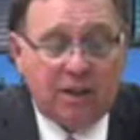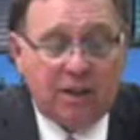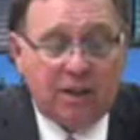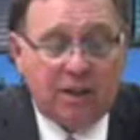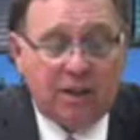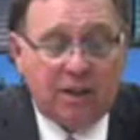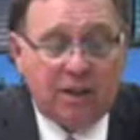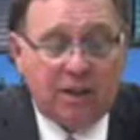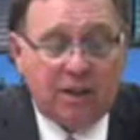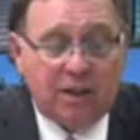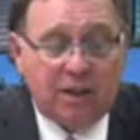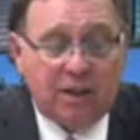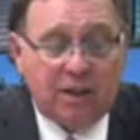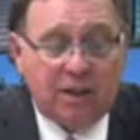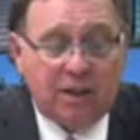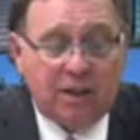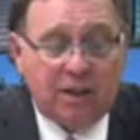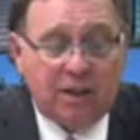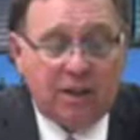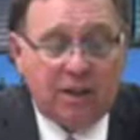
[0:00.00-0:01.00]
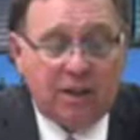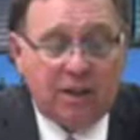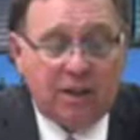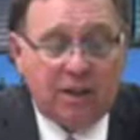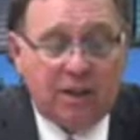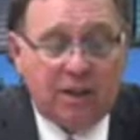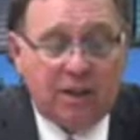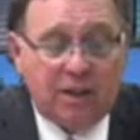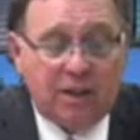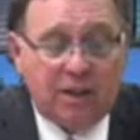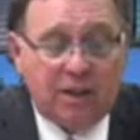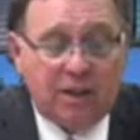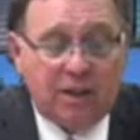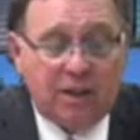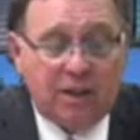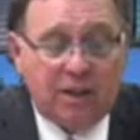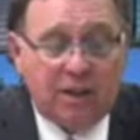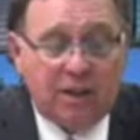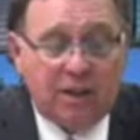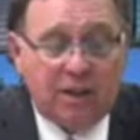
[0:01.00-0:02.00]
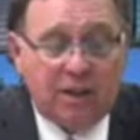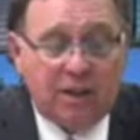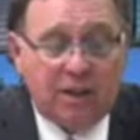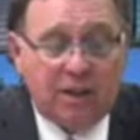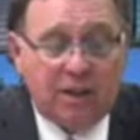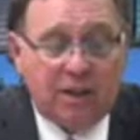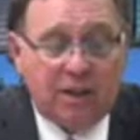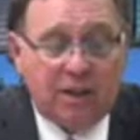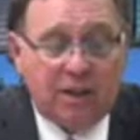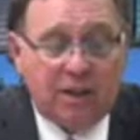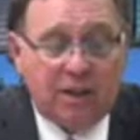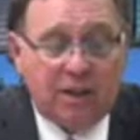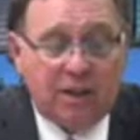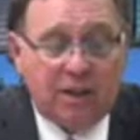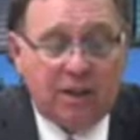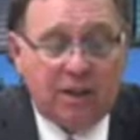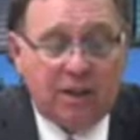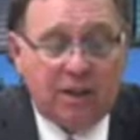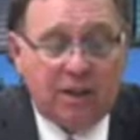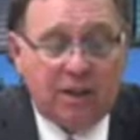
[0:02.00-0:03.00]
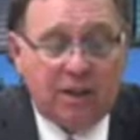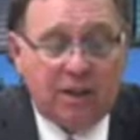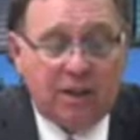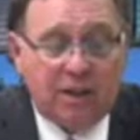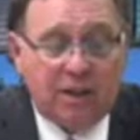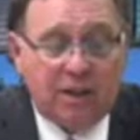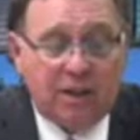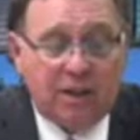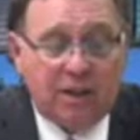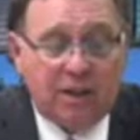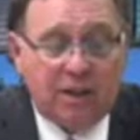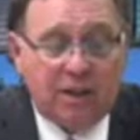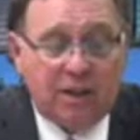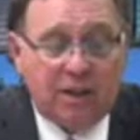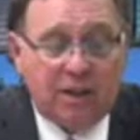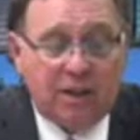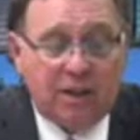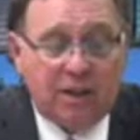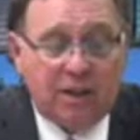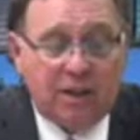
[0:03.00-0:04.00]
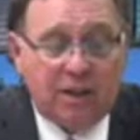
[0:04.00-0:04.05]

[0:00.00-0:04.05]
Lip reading: (no lip movement)